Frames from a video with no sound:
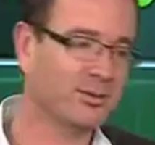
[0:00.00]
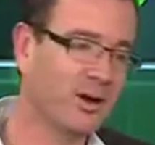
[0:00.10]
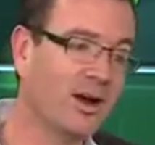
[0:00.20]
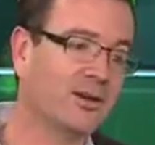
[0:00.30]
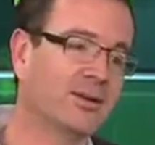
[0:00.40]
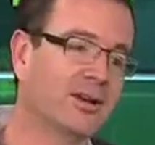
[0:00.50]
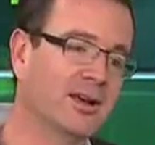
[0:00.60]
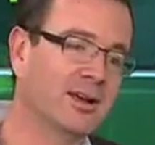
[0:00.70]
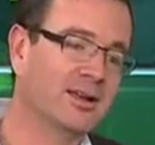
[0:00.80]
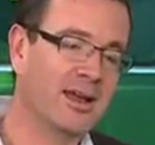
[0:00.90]
Very often,
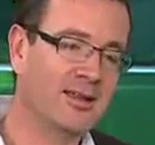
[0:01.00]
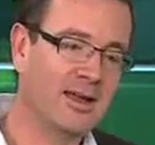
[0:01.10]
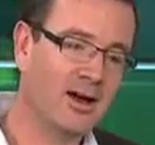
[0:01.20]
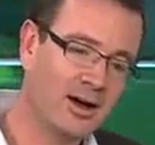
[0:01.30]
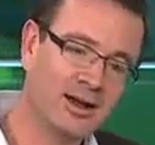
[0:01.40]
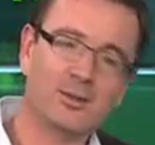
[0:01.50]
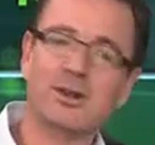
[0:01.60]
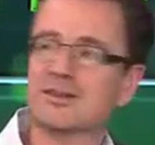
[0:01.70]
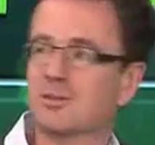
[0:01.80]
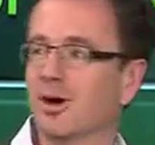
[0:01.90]
they are going to be
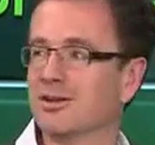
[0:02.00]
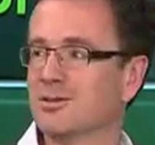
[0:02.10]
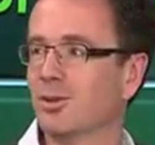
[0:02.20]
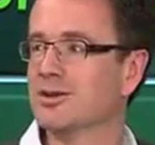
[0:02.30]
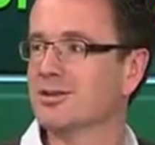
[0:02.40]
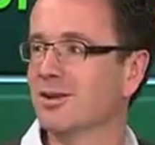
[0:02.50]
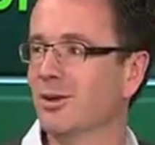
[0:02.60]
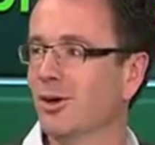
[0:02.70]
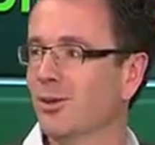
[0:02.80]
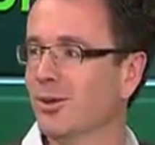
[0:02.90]
the smartest person in the
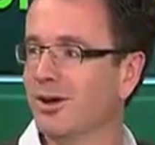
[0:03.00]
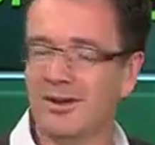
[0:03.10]
room.